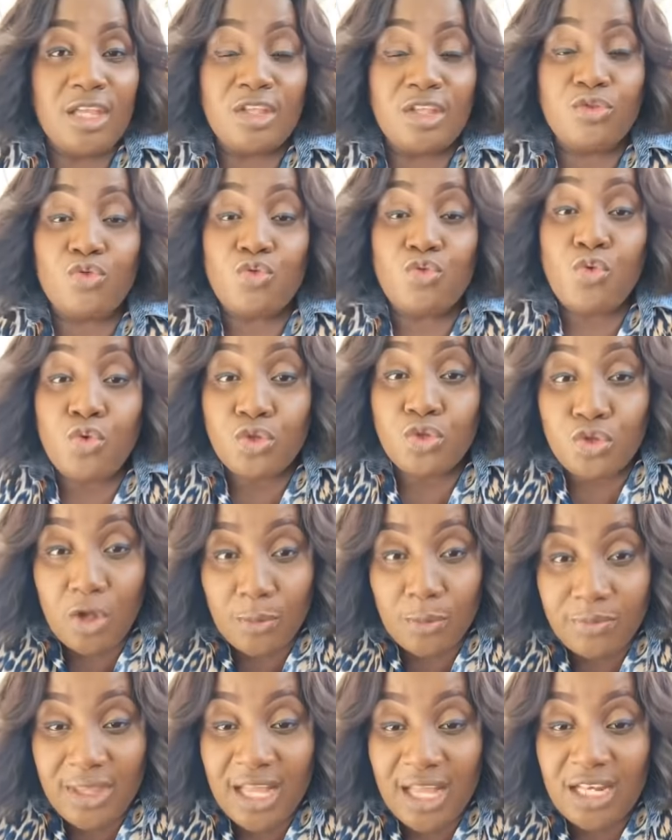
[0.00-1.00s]
It root
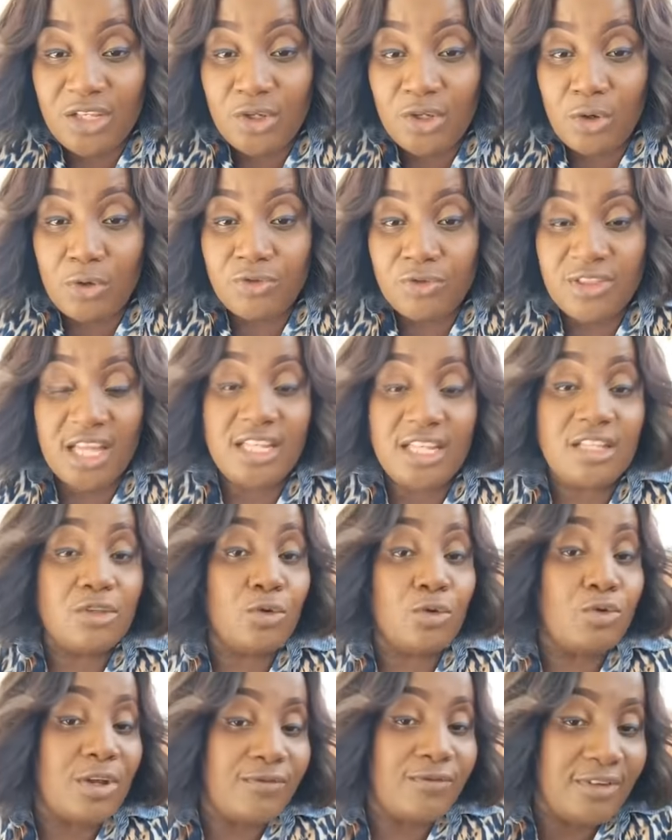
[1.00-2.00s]
up that house and
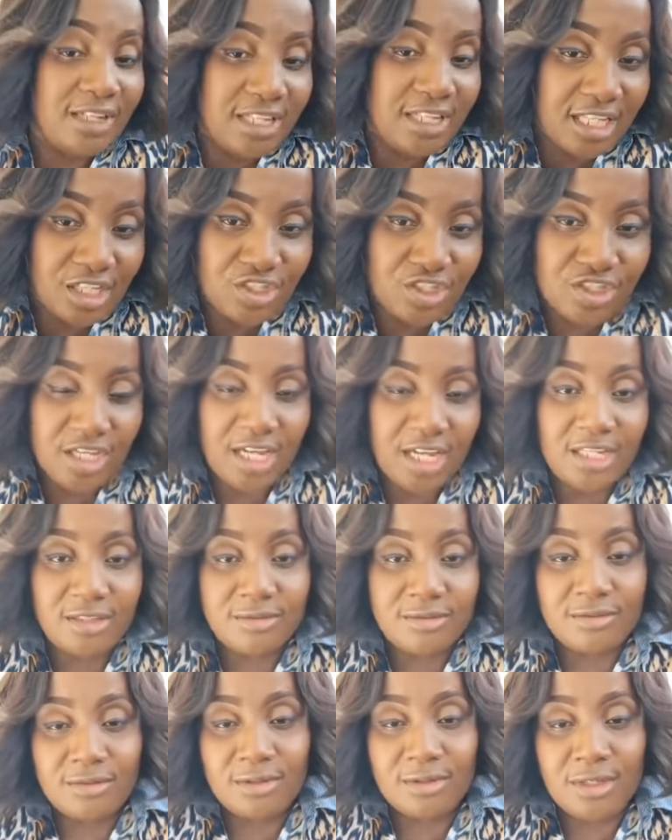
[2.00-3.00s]
it the
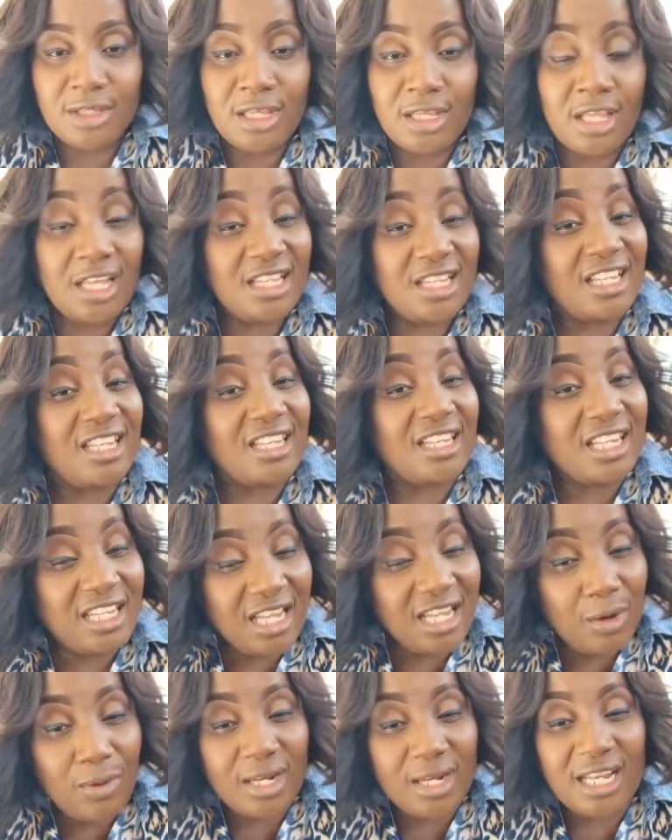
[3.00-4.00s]
revelation.
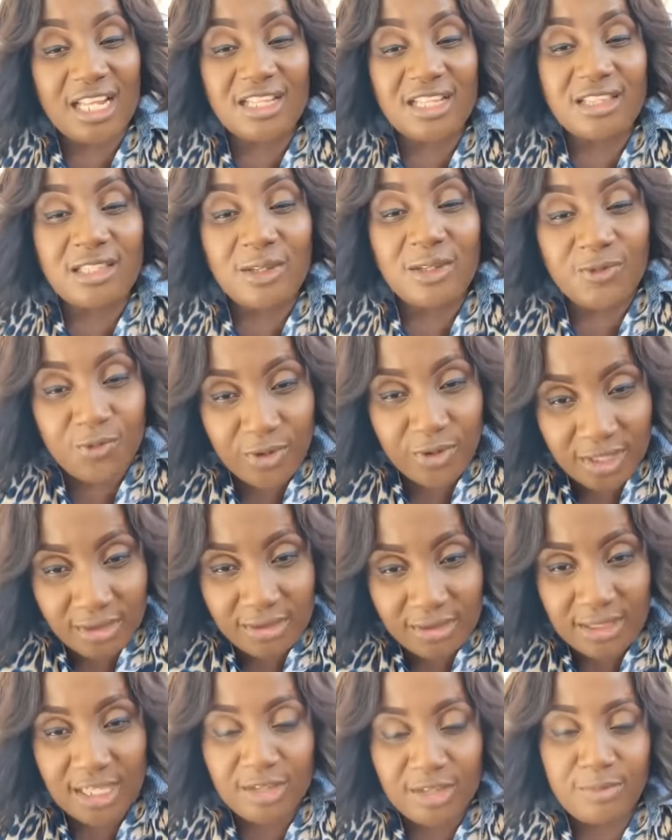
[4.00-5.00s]
Another one a
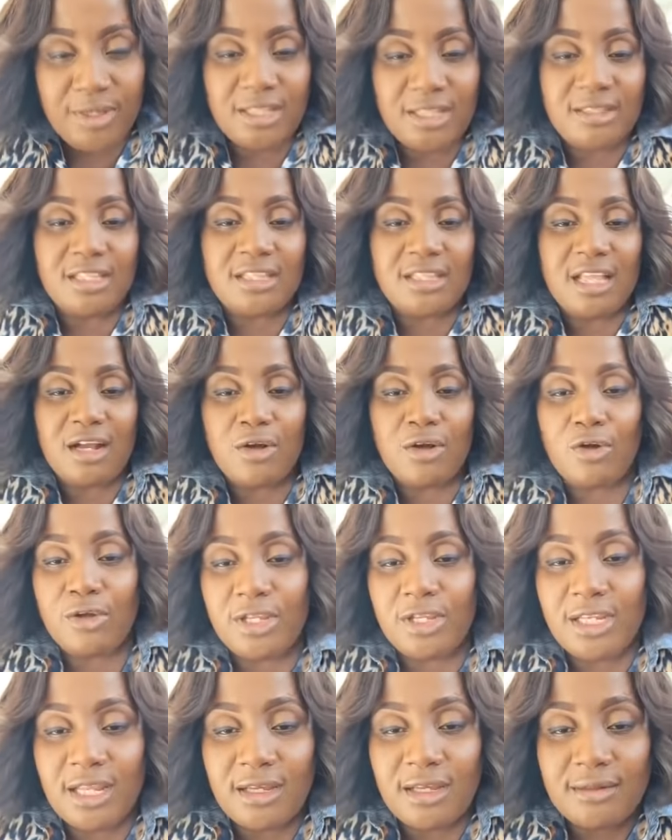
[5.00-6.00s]
different segment it are
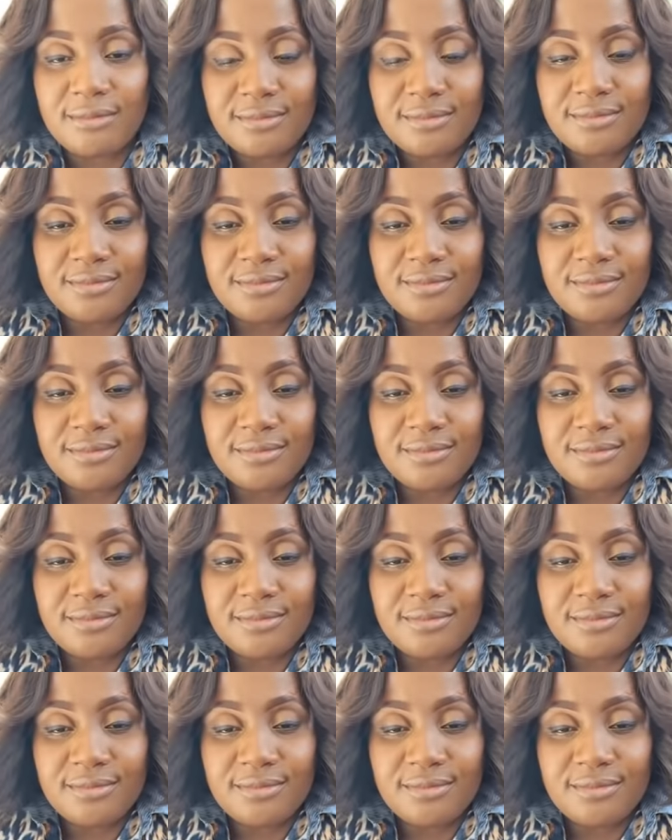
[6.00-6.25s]
going on.